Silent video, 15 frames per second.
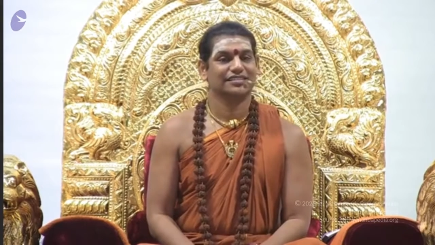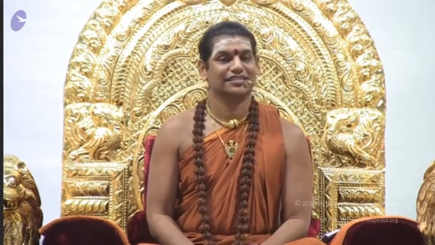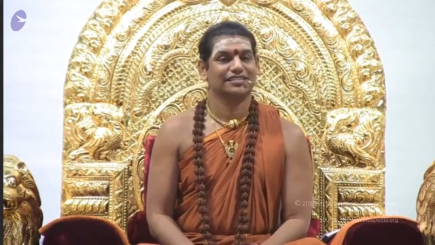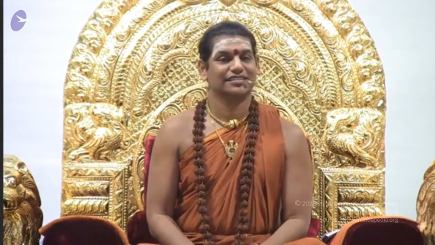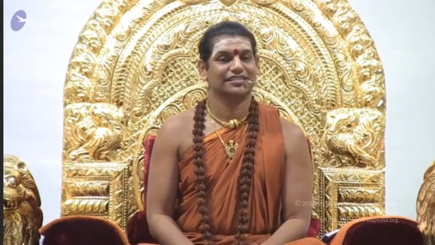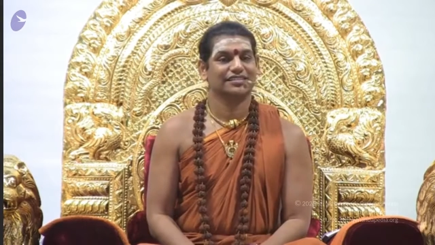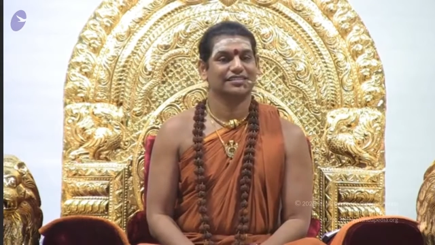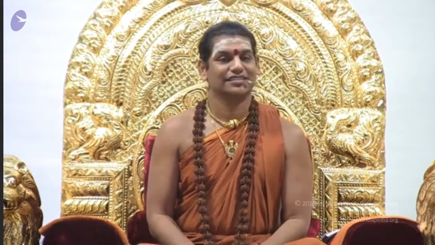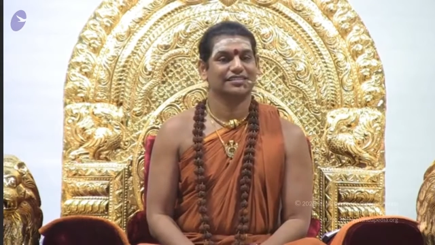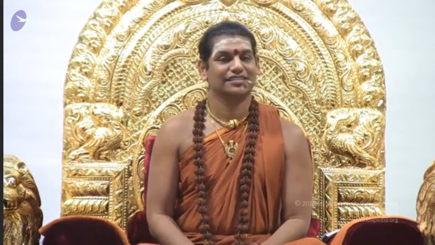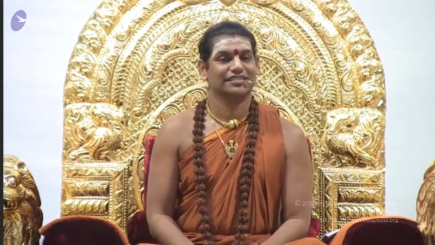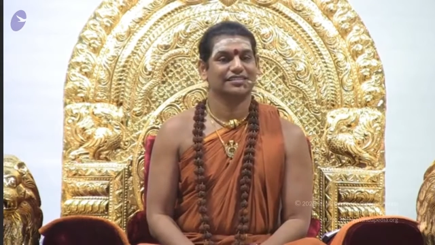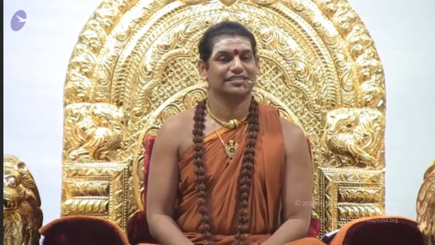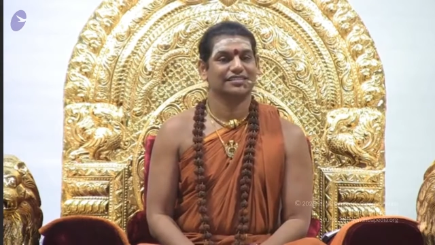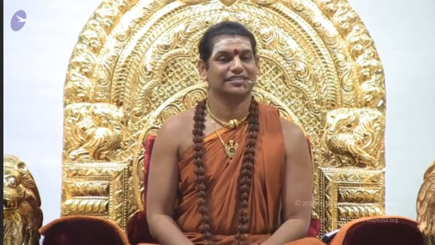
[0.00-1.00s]

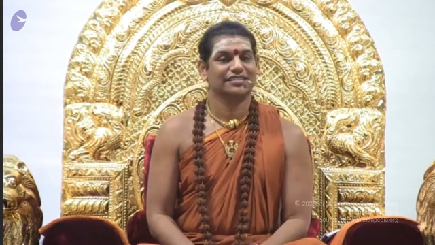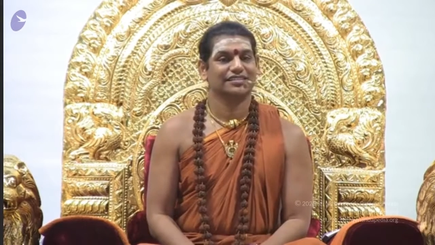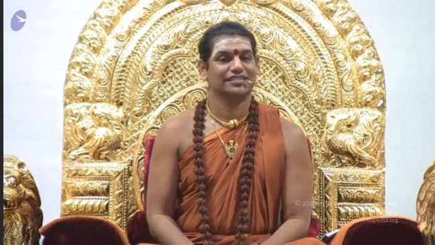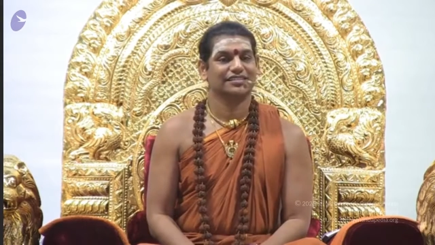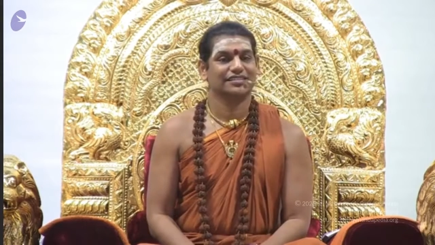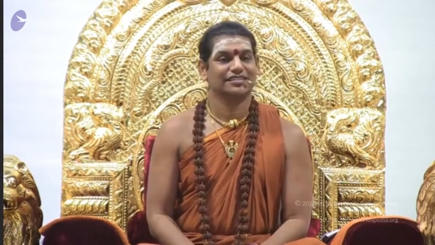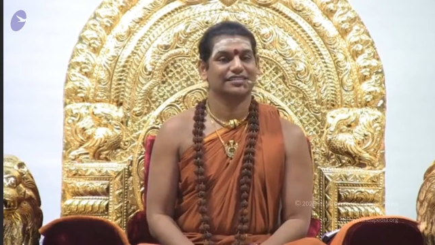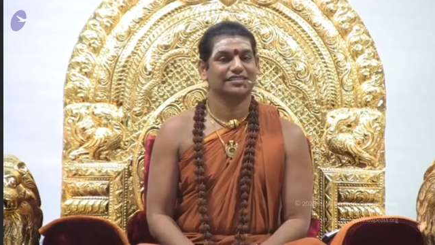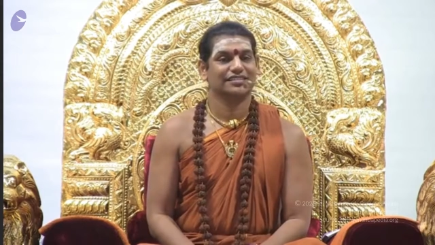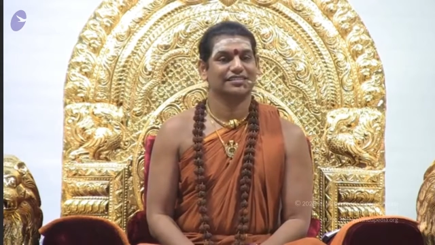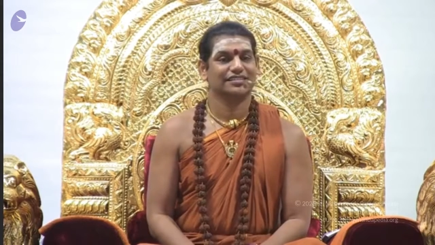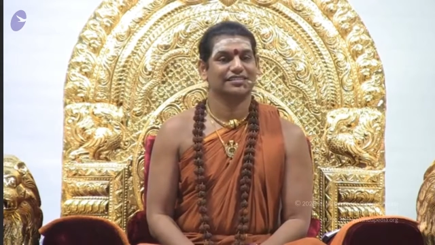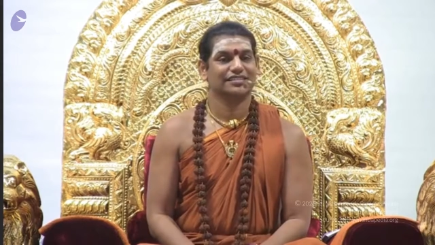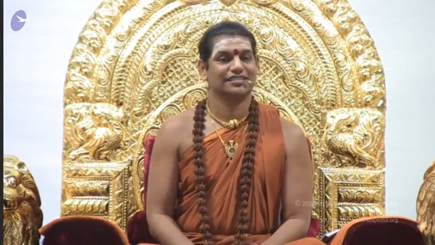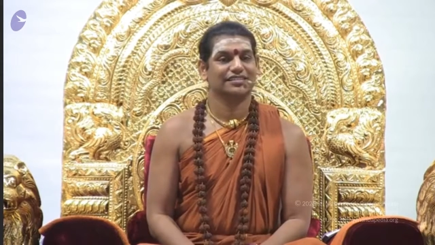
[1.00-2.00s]

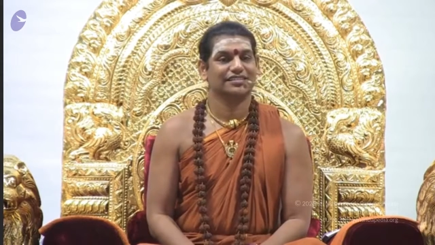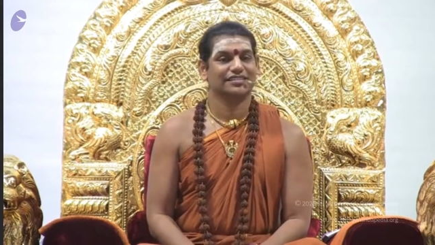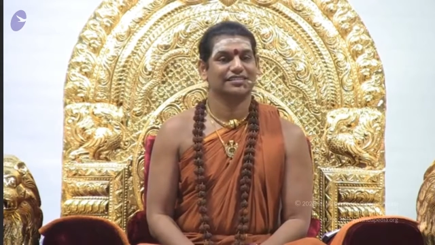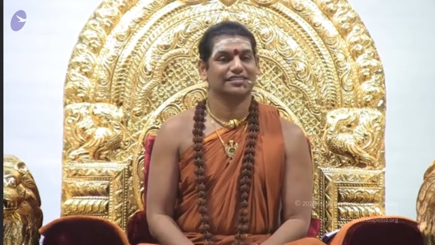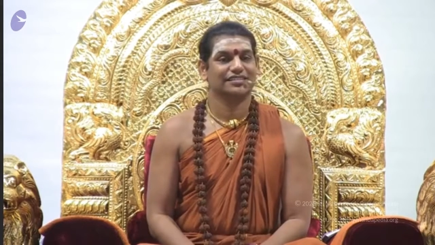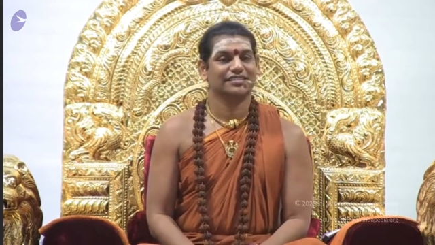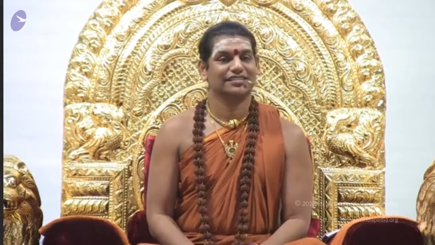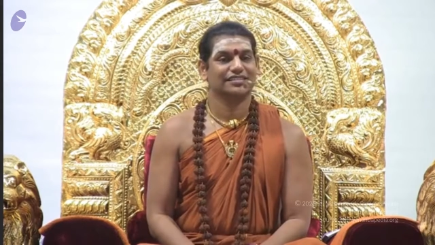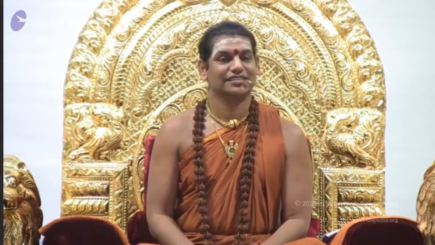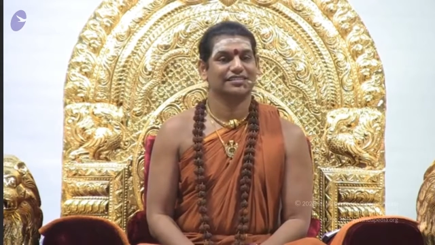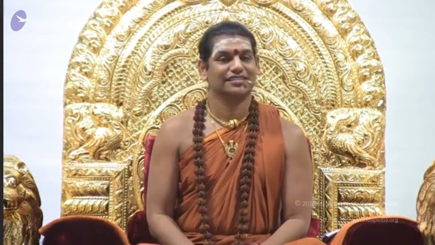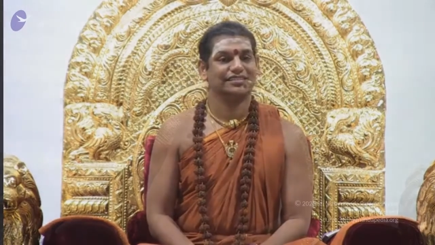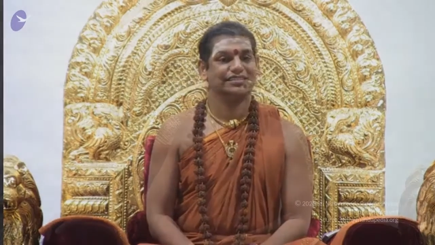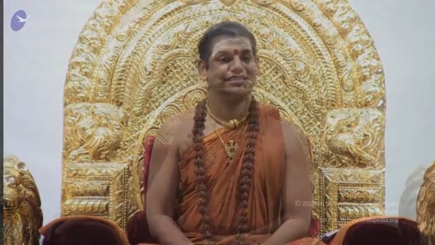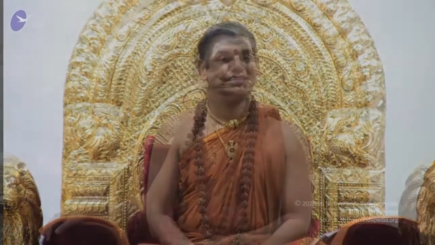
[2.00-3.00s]

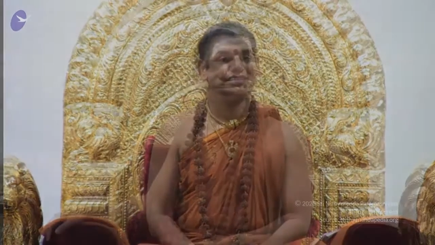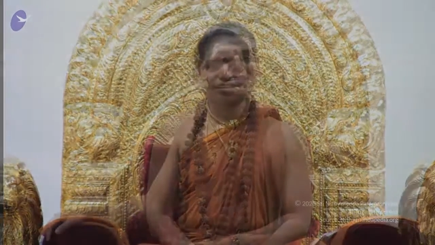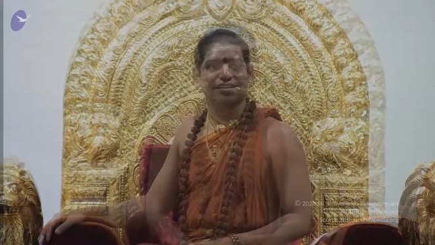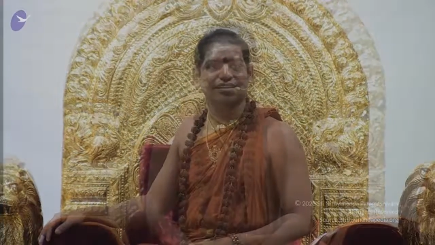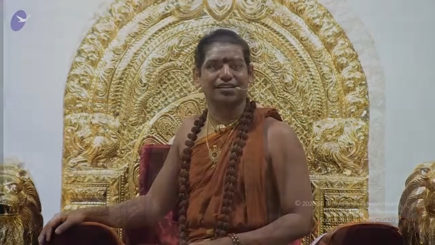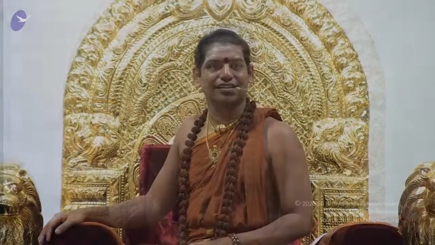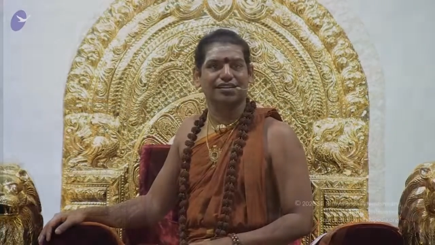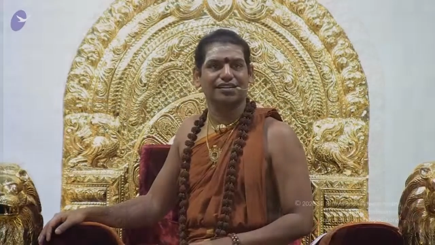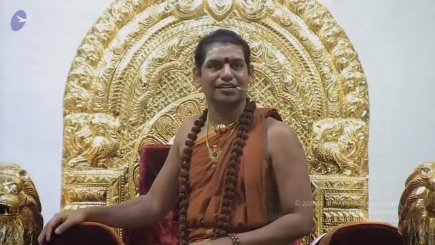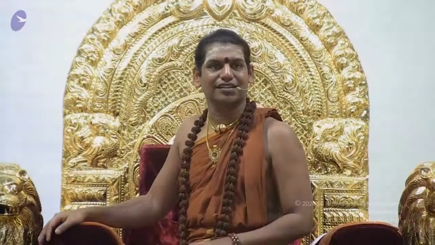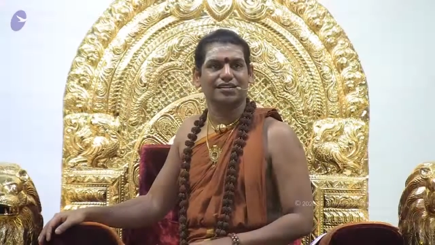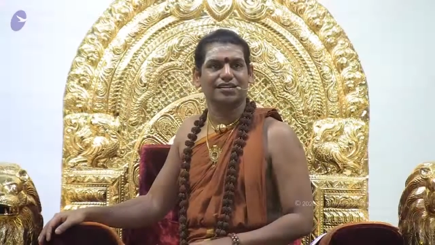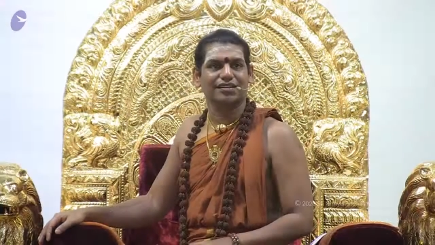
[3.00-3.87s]
(silence)